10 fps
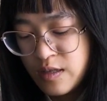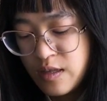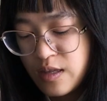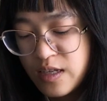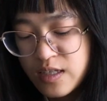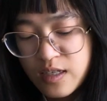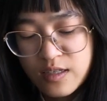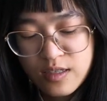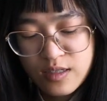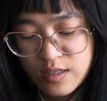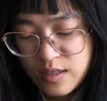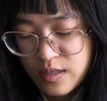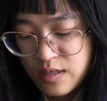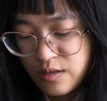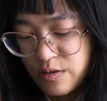that says
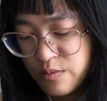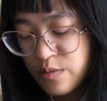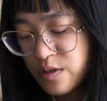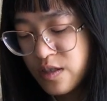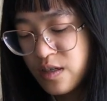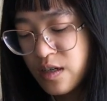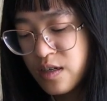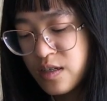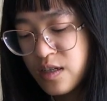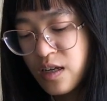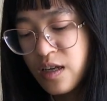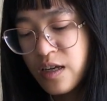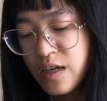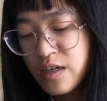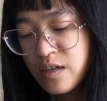almost as tight as I can
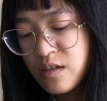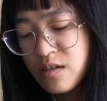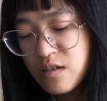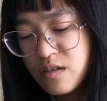get it.